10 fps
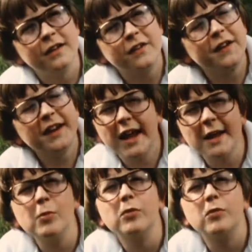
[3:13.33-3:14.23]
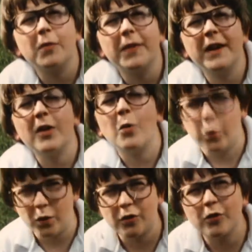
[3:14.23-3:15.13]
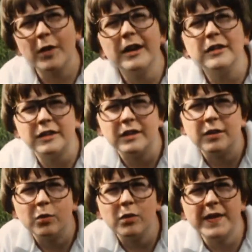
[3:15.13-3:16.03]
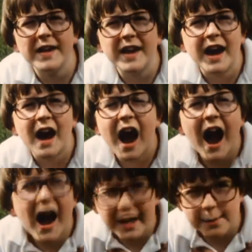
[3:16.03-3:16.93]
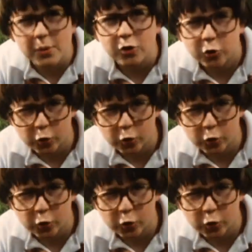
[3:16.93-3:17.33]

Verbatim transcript: the neighbors will think we're crazy. Will think I'm